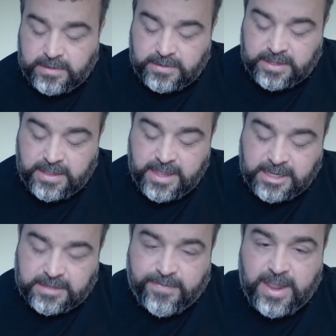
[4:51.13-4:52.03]
you see
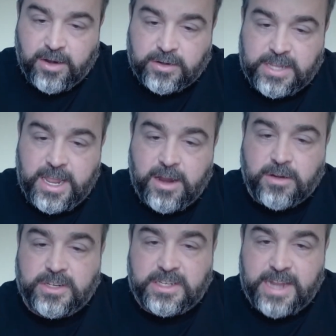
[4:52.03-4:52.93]
these fingers here
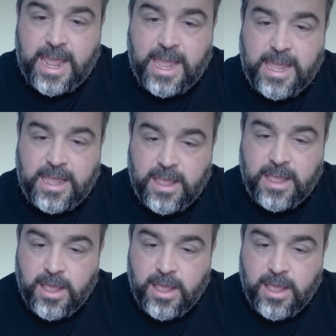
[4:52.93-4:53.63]
stay